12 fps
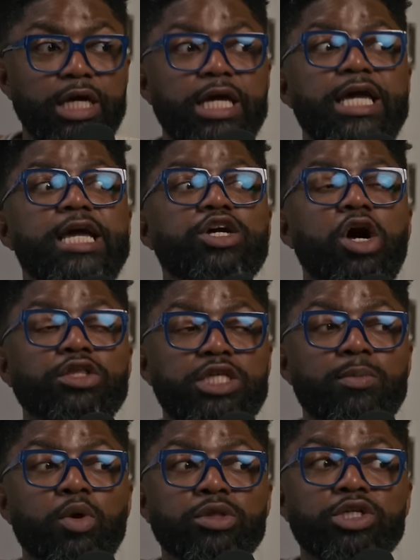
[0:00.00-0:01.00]
He caught
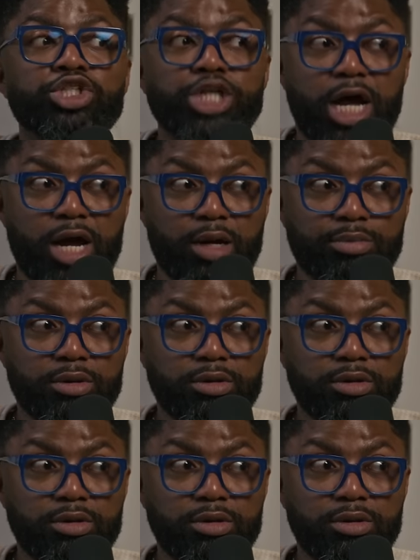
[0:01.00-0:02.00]
them on the job.
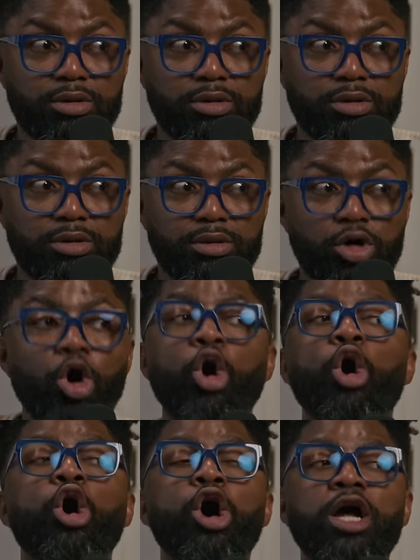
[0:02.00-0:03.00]

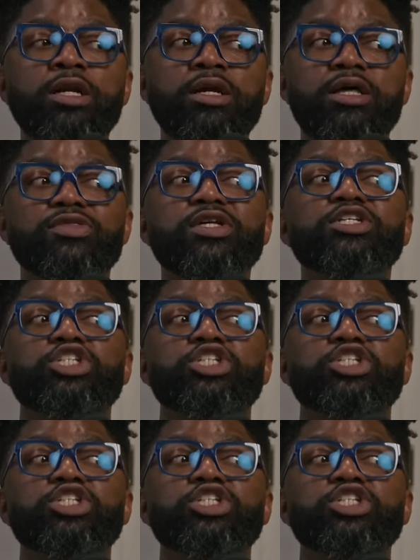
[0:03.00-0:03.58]
On the